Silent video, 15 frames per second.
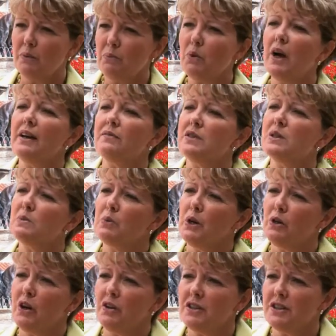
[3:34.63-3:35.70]
bright of
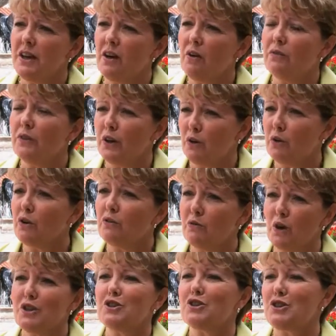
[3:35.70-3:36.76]
spirit ourselves in order
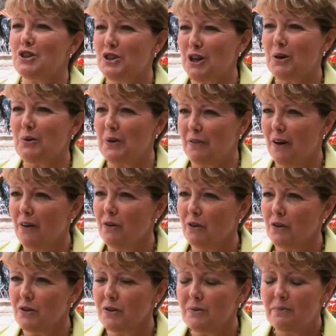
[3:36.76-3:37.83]
for us to share with
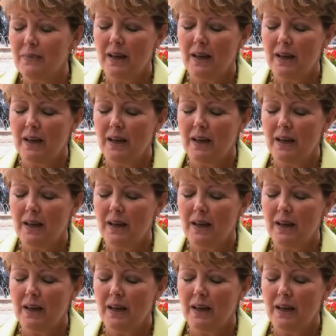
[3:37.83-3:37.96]
others.